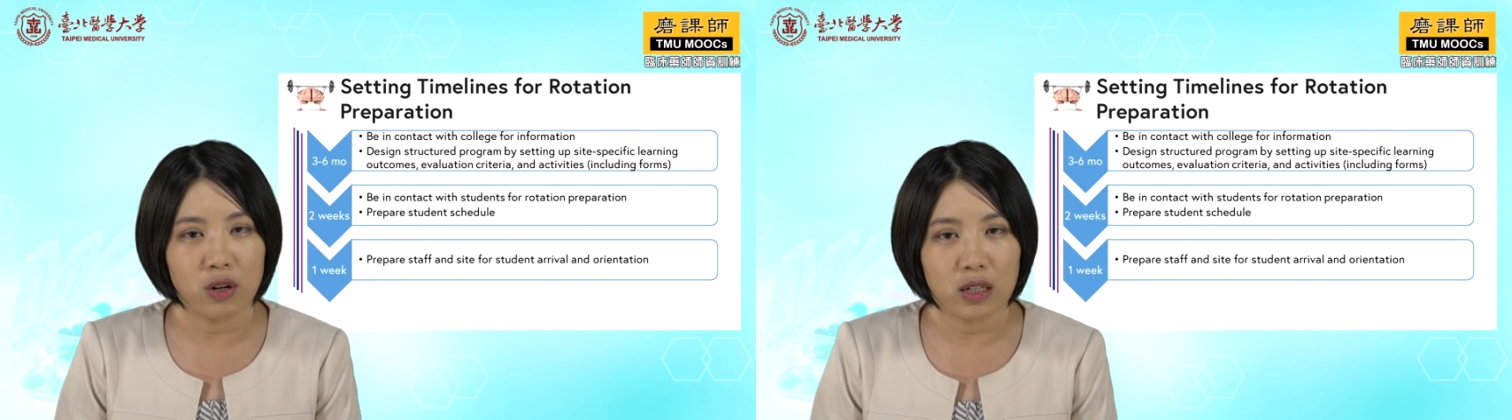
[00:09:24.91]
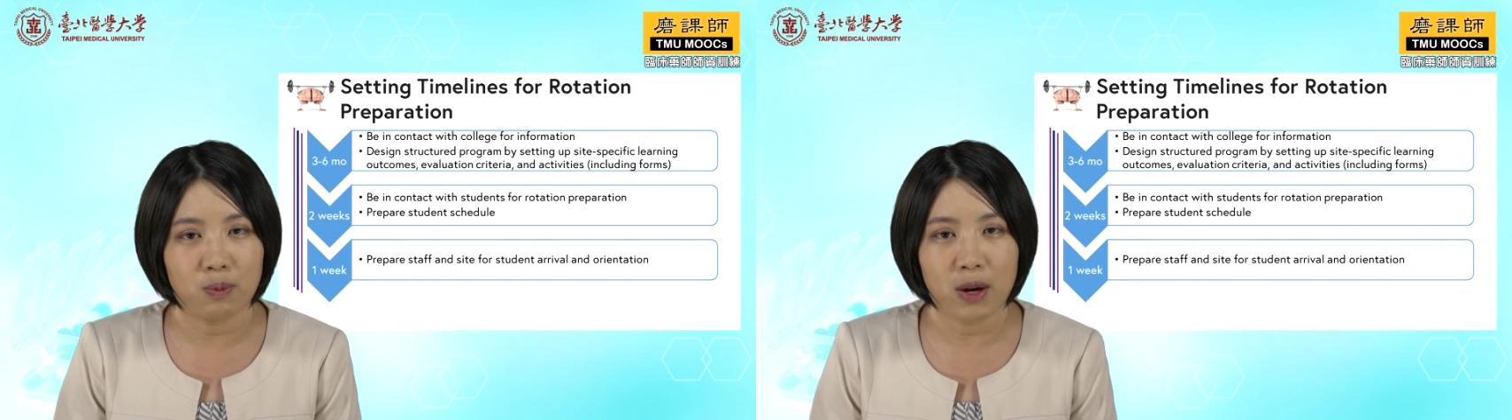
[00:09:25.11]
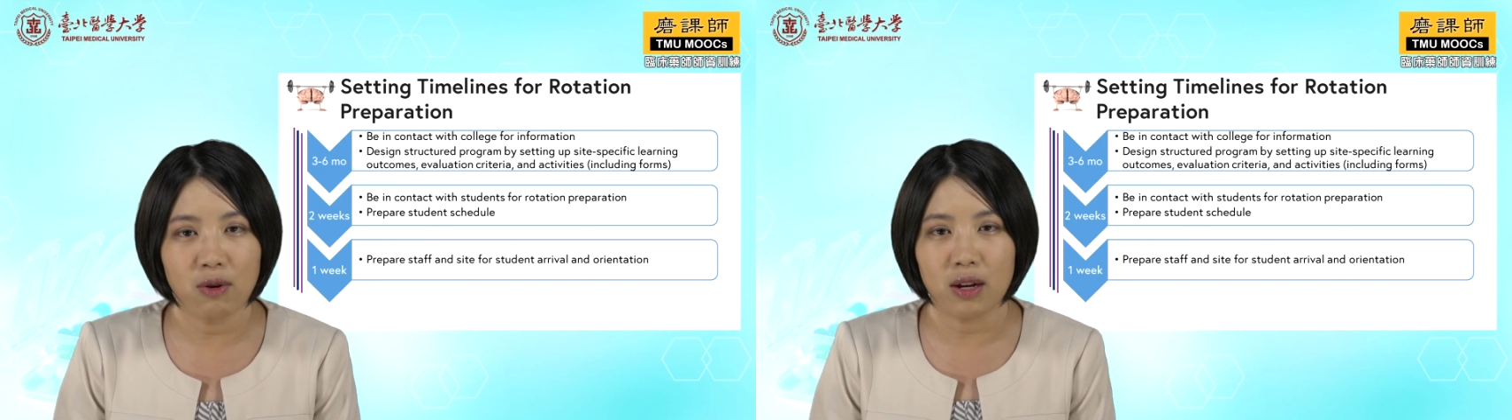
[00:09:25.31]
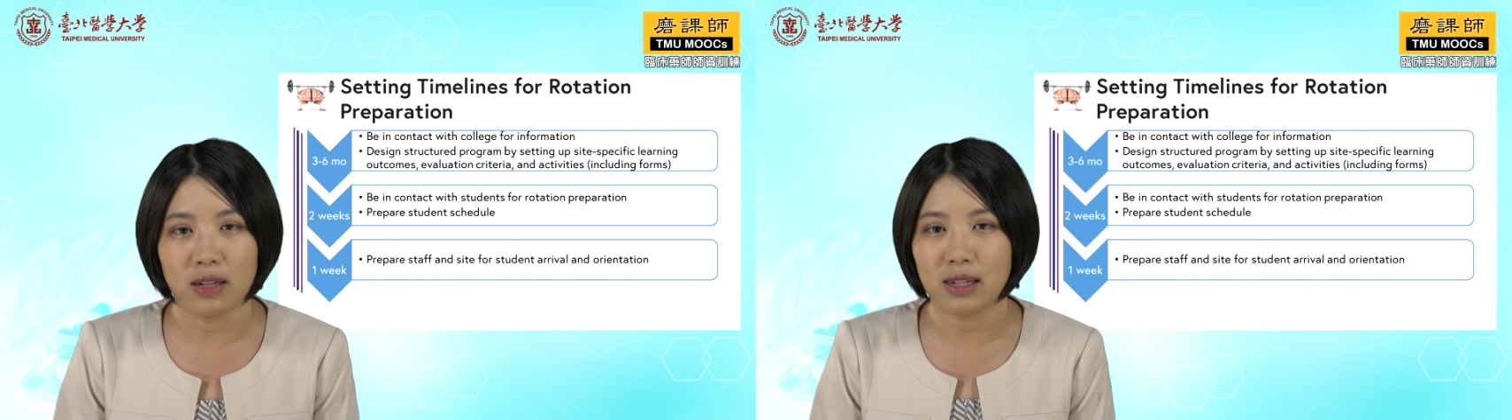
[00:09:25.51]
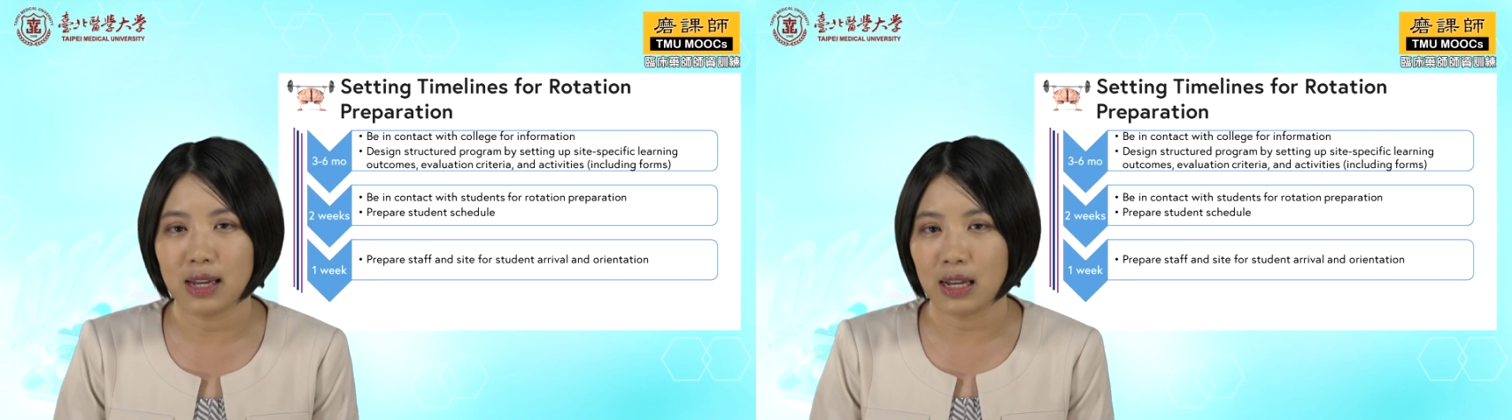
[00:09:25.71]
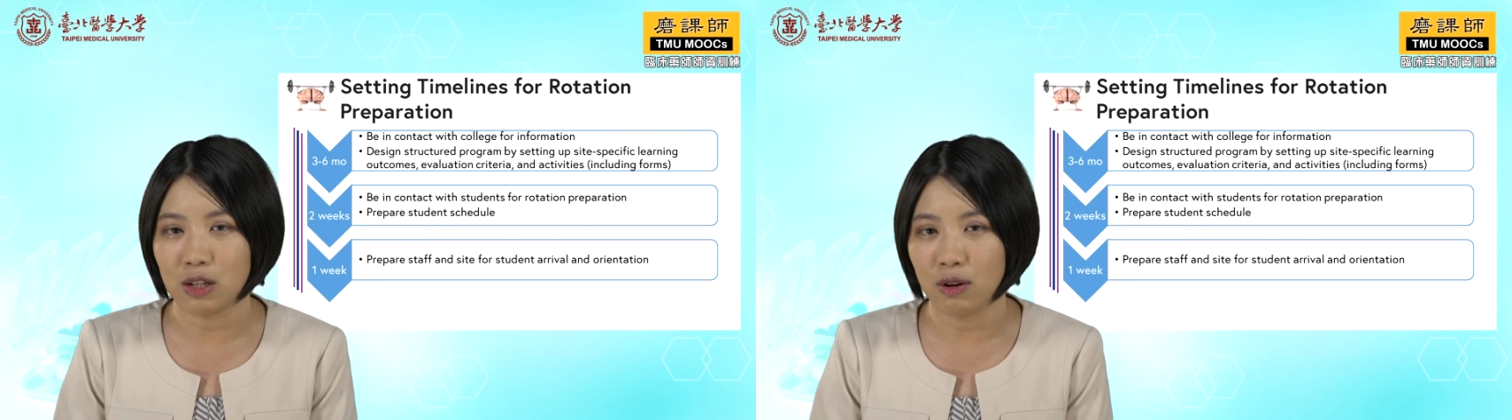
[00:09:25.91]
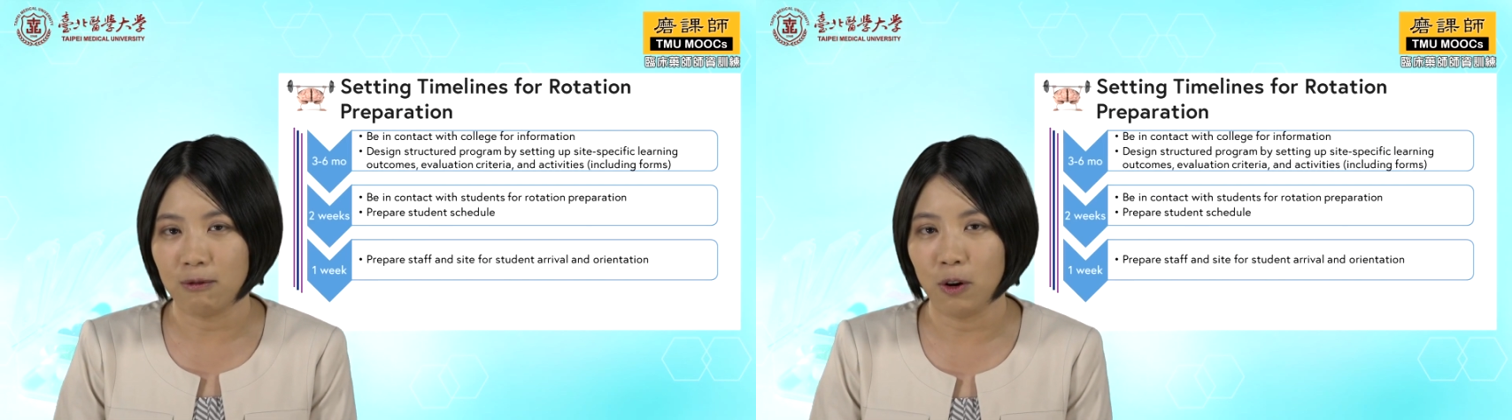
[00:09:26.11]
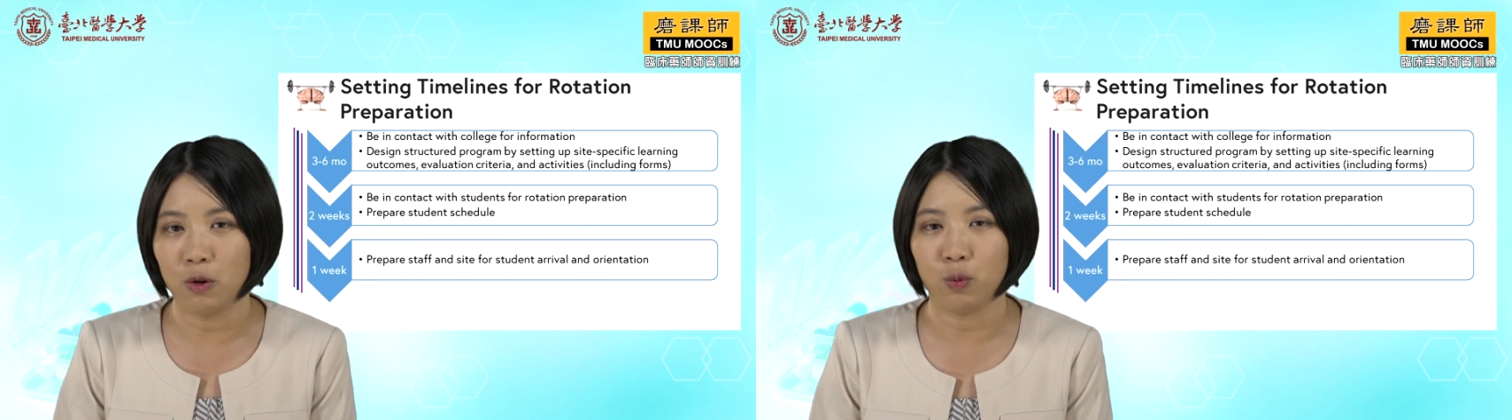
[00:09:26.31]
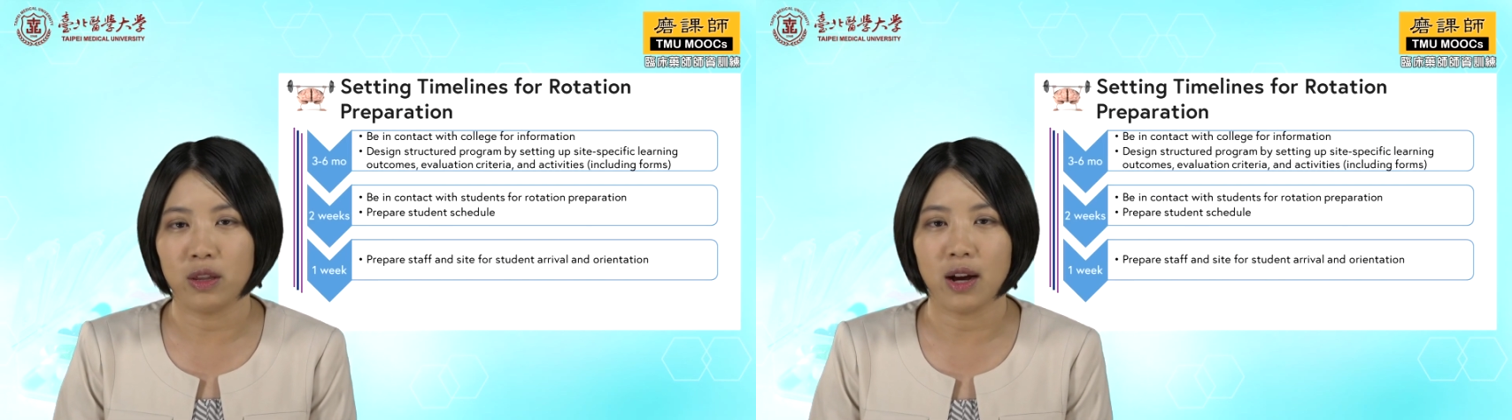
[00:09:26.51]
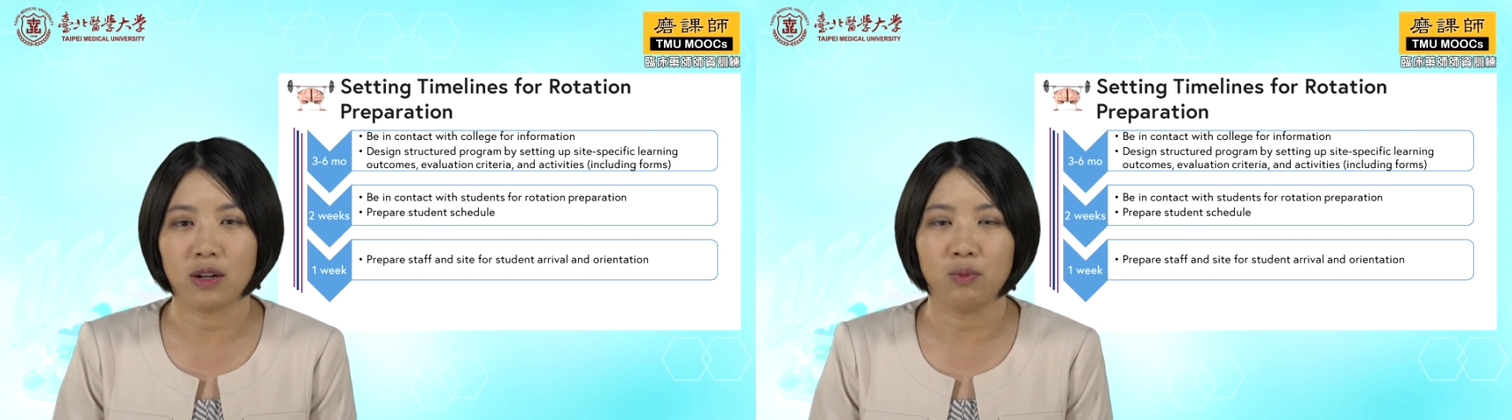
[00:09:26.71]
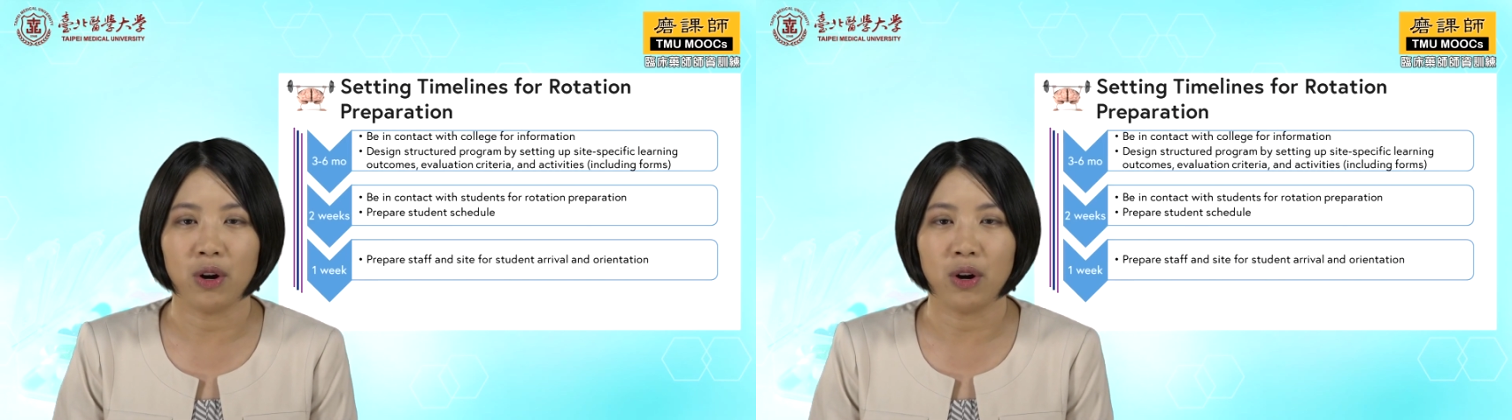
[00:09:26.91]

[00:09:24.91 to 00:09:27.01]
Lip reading: experience, as you have learned with Dr.